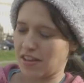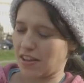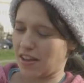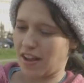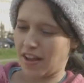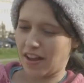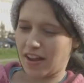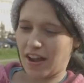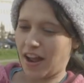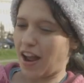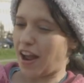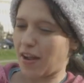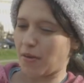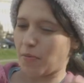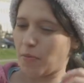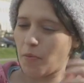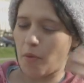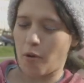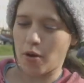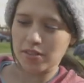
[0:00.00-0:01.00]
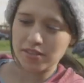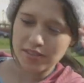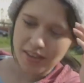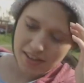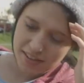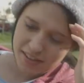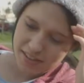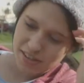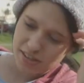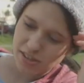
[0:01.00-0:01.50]
I, I want
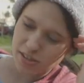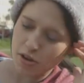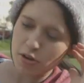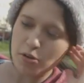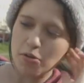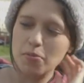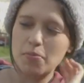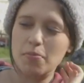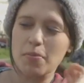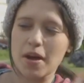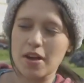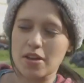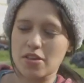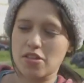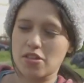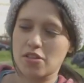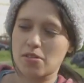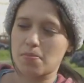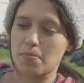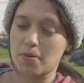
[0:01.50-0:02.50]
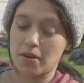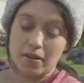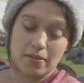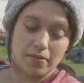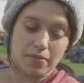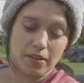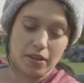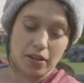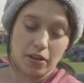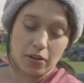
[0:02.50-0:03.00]
that so much, but
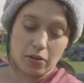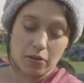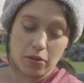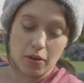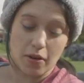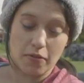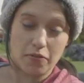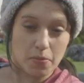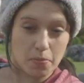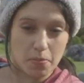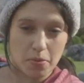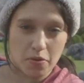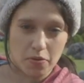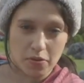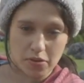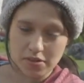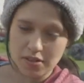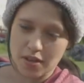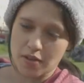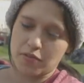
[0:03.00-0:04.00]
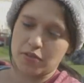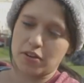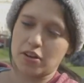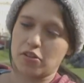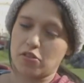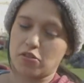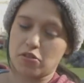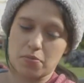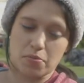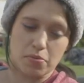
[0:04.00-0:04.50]
you know, you have to prove yourself, and
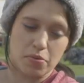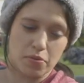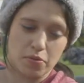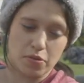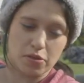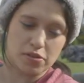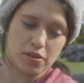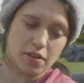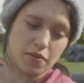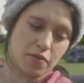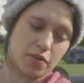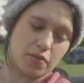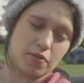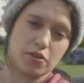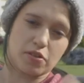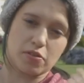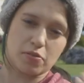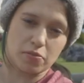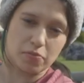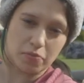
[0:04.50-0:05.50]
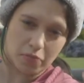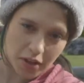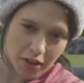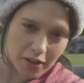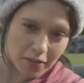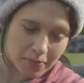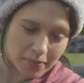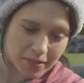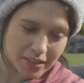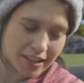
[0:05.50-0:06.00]
in order to prove yourself you have to do
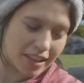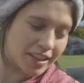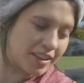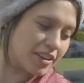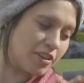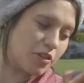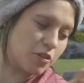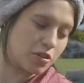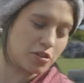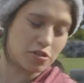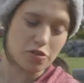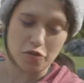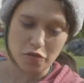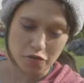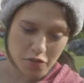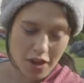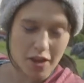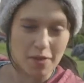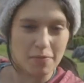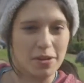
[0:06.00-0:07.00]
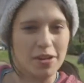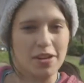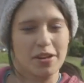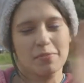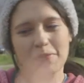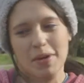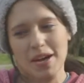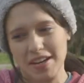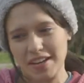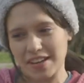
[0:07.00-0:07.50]
film, and then in order to do film you need
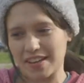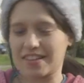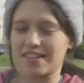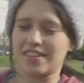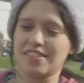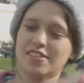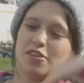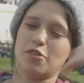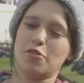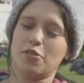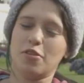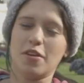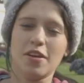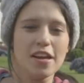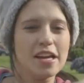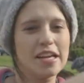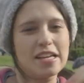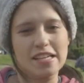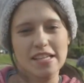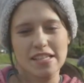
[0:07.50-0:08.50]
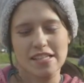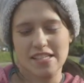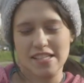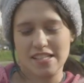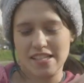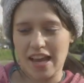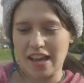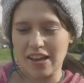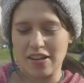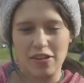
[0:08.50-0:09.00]
money, and this whole
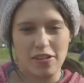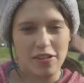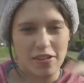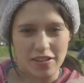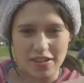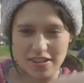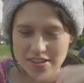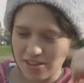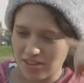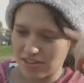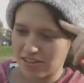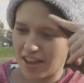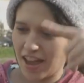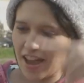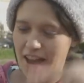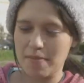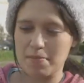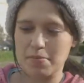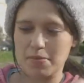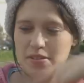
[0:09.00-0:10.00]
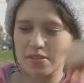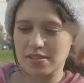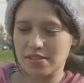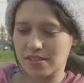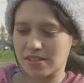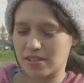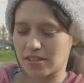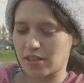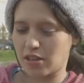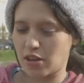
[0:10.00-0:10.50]
cycle that just happens
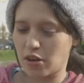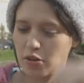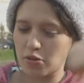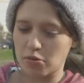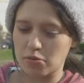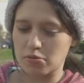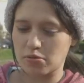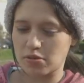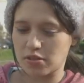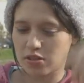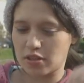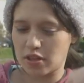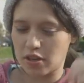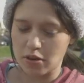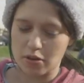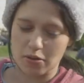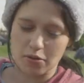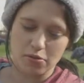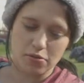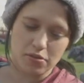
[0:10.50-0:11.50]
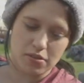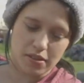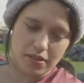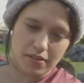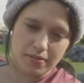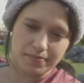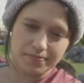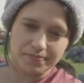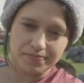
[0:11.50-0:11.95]
and goes and goes, and